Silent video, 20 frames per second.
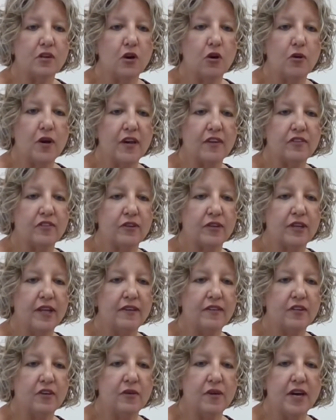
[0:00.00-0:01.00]
Okay, so
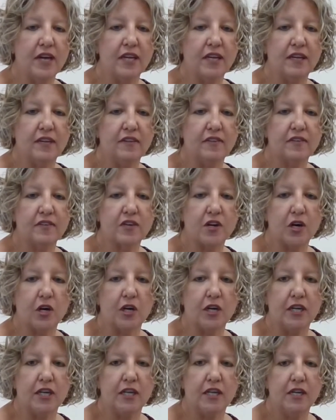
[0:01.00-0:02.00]
let's go ahead and get
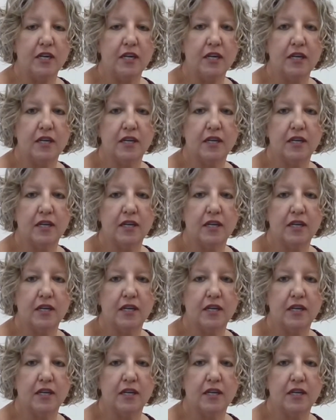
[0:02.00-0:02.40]
started.